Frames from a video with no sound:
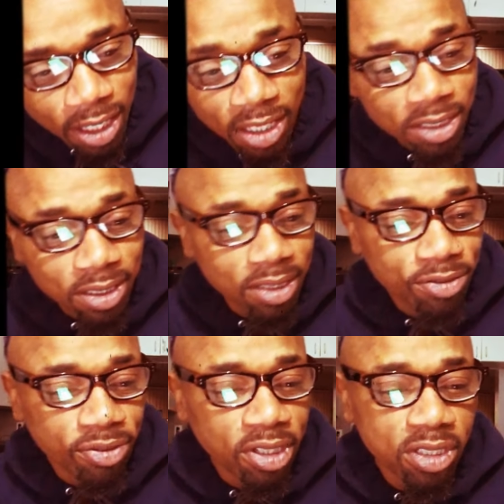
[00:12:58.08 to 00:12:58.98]
it's just
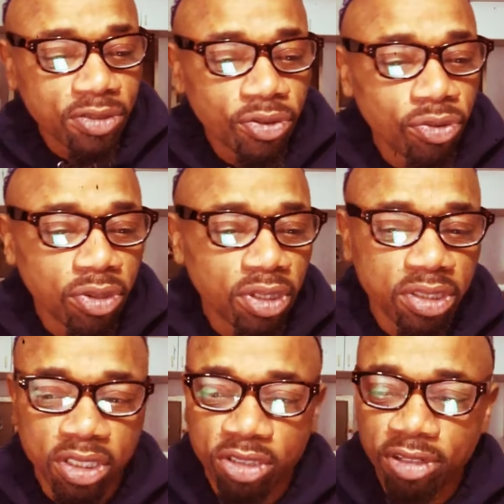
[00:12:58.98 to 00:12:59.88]
it's
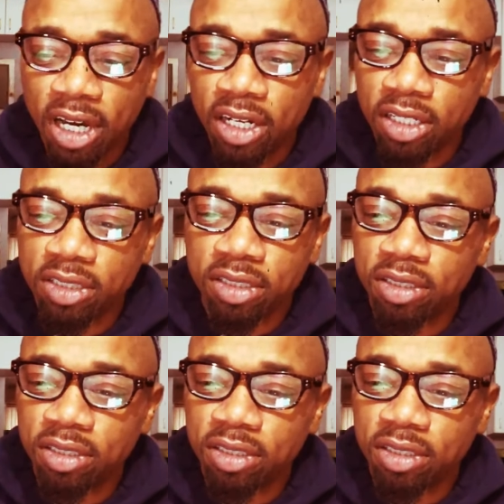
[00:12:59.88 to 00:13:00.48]
fruitless to try to